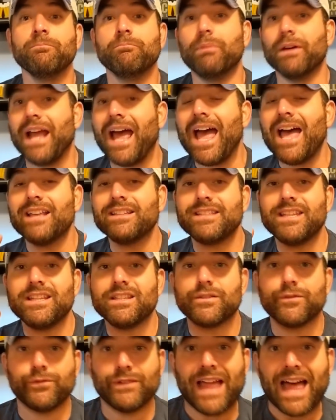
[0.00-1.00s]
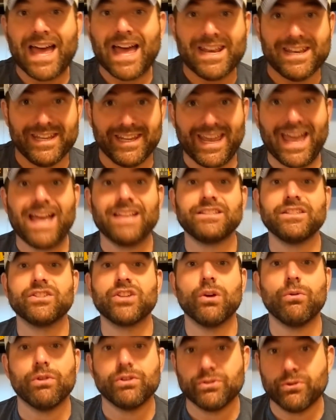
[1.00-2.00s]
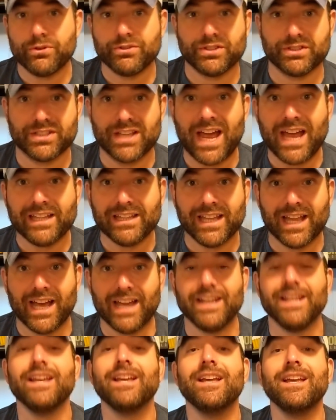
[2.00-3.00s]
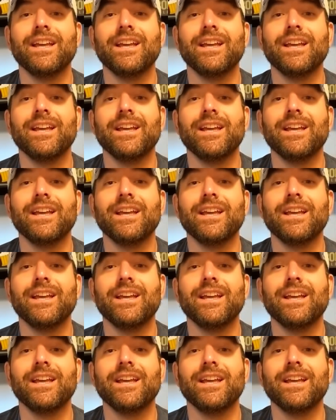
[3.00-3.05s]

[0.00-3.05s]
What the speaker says: But as he's flattening, as he's going towards the sideline,